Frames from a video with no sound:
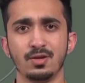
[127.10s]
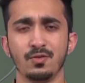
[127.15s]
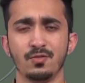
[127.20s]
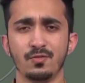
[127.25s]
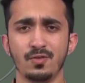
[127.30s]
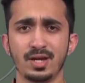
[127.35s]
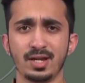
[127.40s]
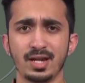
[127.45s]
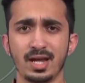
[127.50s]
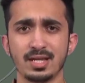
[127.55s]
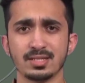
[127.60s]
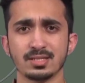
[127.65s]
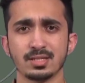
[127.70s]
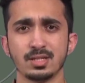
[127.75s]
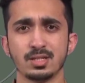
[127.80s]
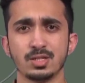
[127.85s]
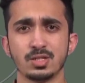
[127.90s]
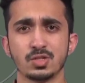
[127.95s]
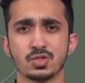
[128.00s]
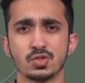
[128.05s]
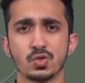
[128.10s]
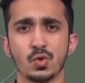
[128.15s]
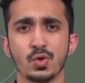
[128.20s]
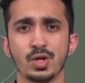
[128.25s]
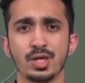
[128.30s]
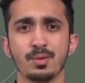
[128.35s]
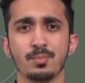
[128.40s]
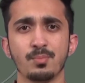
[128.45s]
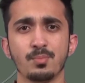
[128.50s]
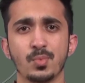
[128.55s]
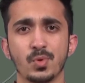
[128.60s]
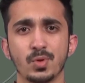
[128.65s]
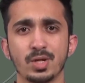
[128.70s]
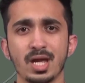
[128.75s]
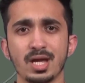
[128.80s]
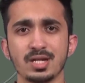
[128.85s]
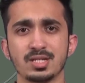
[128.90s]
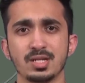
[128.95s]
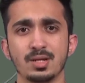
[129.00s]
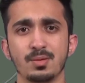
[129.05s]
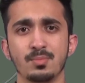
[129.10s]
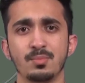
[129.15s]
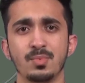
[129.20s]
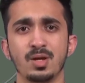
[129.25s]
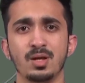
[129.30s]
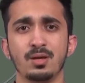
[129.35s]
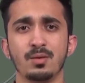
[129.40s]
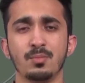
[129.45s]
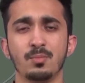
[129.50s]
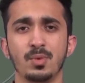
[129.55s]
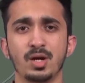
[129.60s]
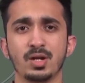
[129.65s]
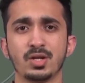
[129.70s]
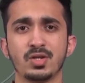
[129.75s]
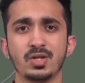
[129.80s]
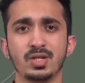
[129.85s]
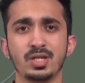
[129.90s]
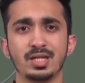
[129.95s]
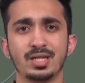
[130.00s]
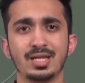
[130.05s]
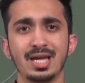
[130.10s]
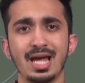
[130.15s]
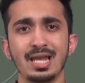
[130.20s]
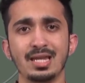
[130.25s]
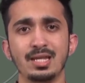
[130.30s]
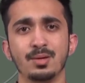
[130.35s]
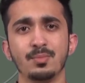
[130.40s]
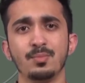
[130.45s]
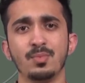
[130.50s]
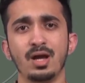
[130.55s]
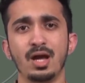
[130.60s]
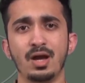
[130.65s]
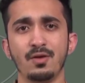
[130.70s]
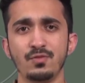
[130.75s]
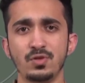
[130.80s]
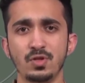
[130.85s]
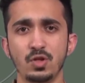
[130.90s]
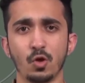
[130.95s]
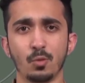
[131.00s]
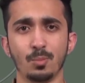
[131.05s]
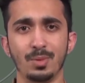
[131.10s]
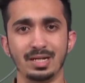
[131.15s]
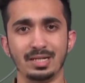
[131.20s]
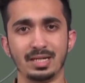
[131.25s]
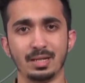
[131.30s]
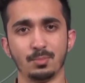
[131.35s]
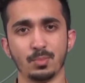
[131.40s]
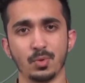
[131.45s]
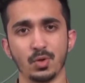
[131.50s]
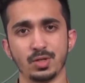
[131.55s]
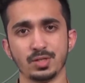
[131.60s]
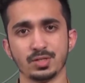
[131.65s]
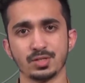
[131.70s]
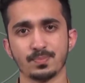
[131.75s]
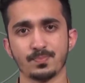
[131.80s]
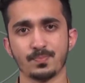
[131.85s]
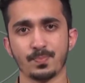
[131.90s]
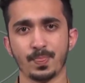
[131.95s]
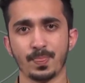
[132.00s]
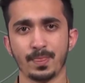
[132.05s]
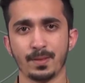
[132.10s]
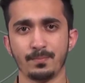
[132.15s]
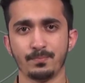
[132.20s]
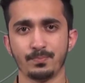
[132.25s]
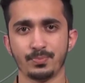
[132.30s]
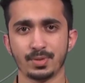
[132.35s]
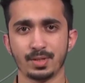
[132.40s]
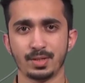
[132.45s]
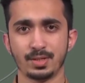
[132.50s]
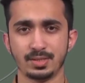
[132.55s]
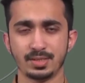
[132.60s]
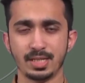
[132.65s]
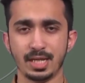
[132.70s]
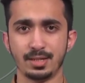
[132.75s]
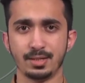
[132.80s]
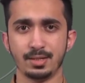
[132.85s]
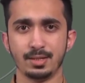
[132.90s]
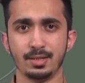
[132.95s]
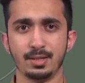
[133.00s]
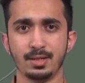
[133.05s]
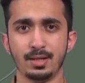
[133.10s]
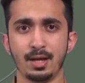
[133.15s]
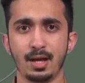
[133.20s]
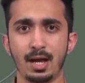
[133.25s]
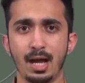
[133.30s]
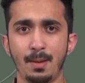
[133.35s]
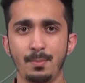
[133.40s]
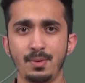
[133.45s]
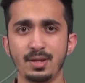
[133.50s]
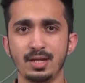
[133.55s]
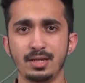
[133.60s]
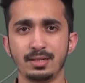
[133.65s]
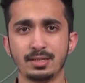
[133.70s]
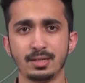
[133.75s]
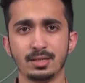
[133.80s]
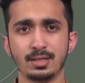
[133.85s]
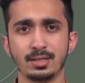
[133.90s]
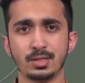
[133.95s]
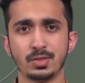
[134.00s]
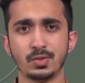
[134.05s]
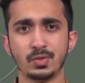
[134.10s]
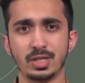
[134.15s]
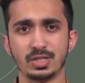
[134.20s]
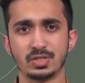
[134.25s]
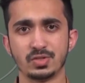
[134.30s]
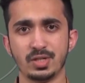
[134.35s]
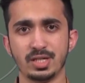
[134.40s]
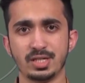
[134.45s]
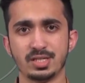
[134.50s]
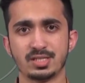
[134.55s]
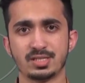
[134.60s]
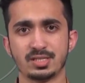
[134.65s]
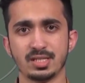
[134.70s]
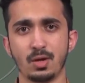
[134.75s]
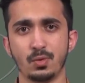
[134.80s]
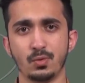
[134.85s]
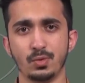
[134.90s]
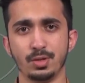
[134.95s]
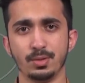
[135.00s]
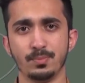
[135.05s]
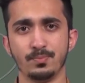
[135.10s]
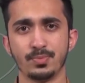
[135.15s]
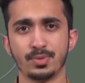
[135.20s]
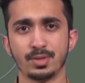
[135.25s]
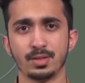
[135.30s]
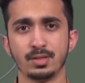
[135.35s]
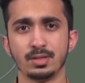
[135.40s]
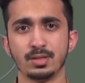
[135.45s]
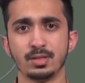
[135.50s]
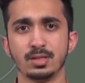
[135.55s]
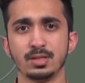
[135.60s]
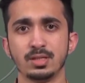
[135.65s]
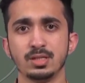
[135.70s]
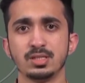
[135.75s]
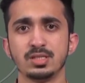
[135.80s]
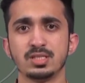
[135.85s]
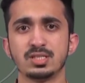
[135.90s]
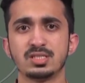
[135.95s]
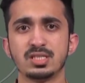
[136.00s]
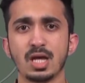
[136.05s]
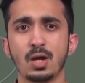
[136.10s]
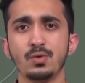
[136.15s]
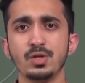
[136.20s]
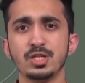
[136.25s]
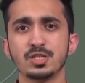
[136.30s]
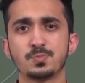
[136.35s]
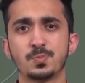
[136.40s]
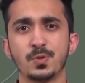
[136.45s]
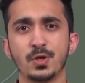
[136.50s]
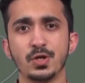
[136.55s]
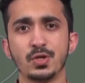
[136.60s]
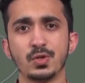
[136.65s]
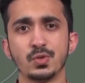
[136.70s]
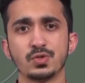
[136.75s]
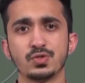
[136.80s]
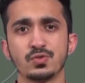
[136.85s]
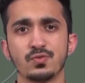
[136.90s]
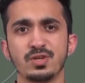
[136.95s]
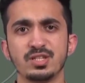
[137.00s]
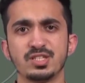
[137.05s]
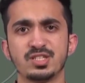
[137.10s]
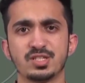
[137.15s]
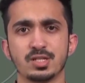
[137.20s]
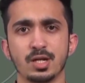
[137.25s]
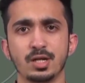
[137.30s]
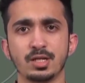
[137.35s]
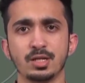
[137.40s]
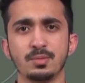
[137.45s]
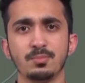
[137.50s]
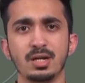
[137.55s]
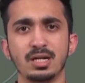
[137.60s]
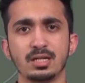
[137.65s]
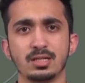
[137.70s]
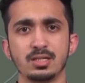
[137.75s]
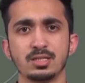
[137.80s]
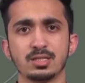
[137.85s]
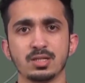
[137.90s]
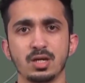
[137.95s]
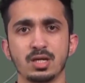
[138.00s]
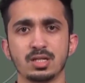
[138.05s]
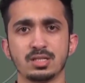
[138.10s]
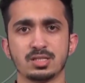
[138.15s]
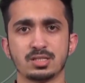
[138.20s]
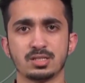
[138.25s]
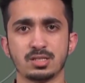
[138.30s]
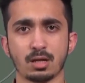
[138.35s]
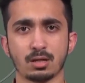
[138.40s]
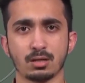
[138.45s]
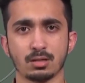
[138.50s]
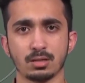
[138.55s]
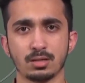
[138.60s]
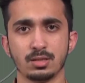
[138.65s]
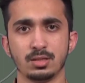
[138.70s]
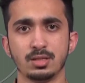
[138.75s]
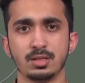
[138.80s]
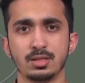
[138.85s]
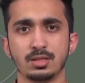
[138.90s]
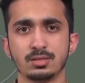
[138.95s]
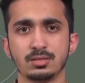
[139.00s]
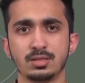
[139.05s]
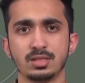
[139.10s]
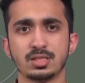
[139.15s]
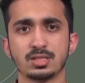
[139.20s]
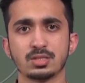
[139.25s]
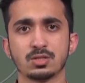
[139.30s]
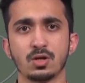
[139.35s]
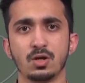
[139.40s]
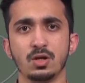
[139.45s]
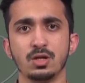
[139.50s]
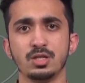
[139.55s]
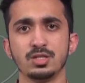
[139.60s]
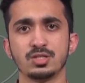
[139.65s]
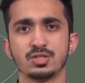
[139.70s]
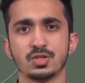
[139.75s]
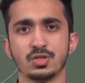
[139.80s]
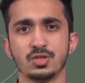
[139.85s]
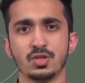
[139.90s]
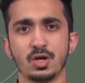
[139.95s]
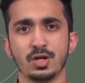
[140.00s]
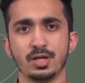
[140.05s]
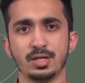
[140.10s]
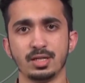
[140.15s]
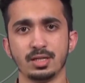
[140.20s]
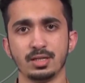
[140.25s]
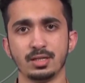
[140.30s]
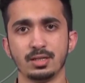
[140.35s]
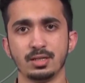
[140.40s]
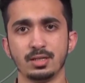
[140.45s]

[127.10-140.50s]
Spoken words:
whereas sodium, potassium, mercury, gallium have low melting points. 10. Ability to resonate sound. Sound is produced when certain metals are stuck. This is called sonority.